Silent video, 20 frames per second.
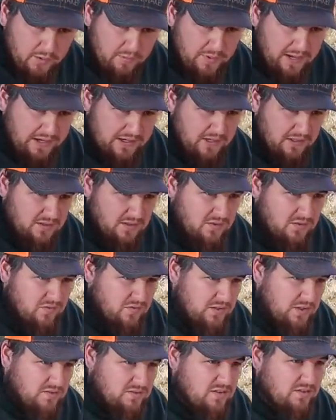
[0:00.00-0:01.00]
her back in this
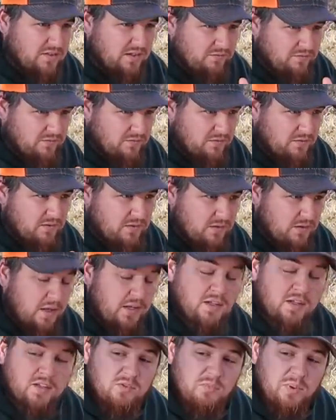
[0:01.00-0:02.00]
fence because I've
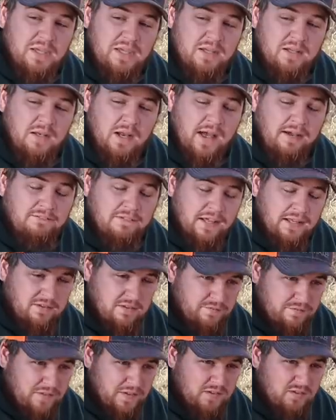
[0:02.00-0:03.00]
in this pen, I've got
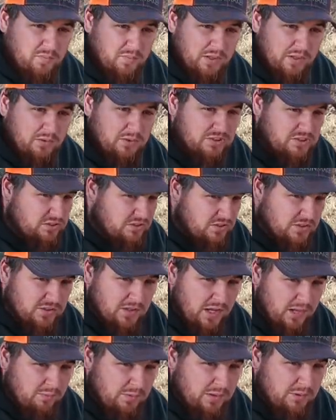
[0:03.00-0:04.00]
the fence built where she should
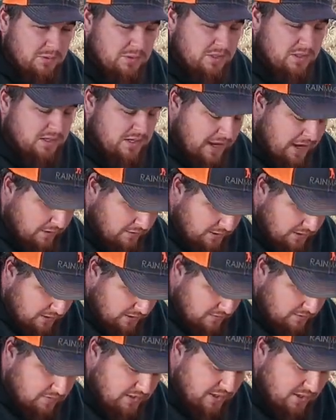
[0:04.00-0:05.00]
not be able to get out now. I've